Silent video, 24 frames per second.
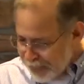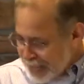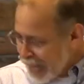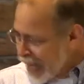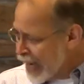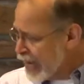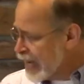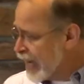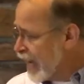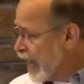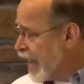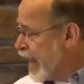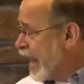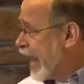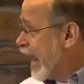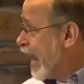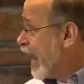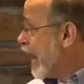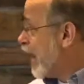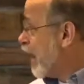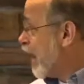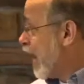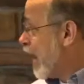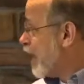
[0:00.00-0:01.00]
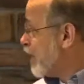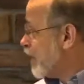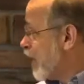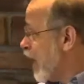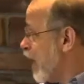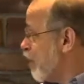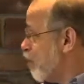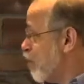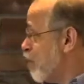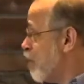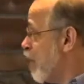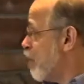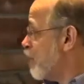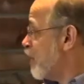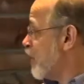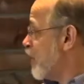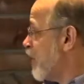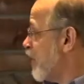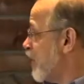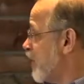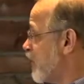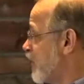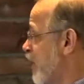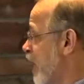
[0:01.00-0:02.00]
And, and I, I, I remember
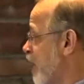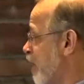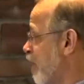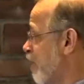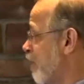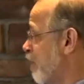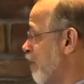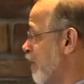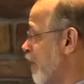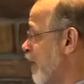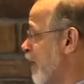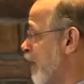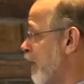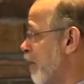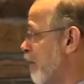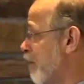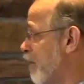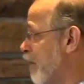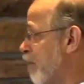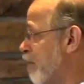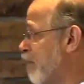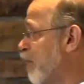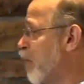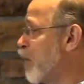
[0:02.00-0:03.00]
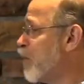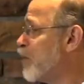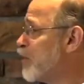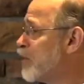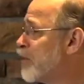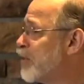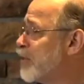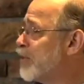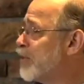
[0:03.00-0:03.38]
to this day, the, you know, the first